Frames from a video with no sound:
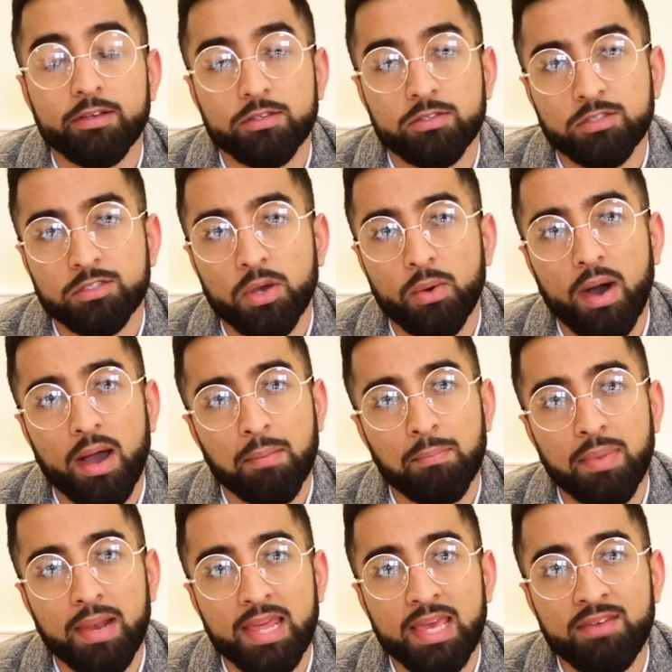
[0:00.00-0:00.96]
So I
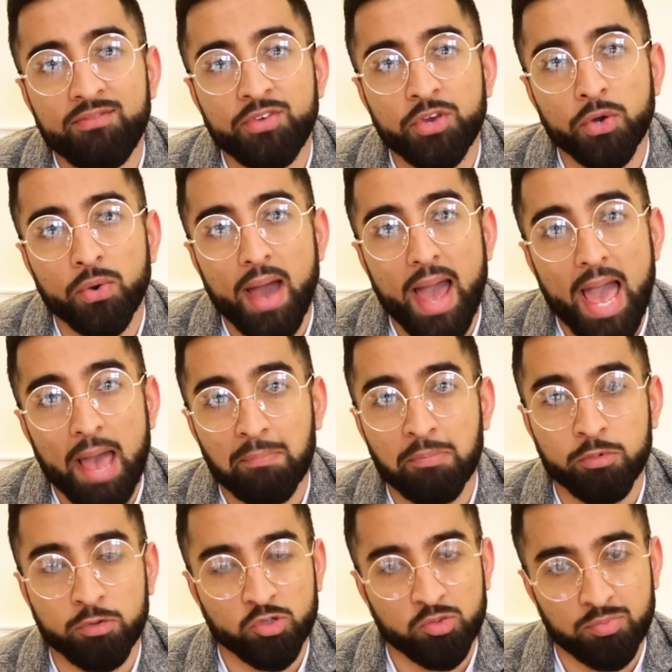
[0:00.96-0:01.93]
believe you're
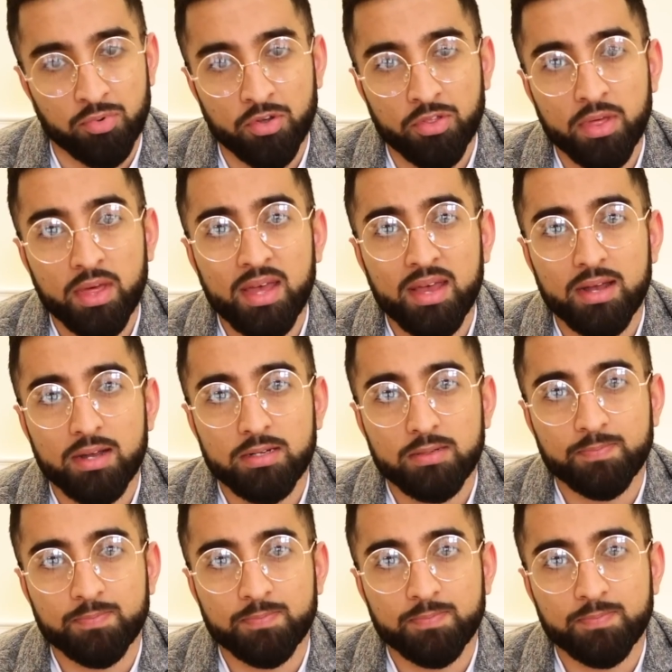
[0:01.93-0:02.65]
Abdul's brother?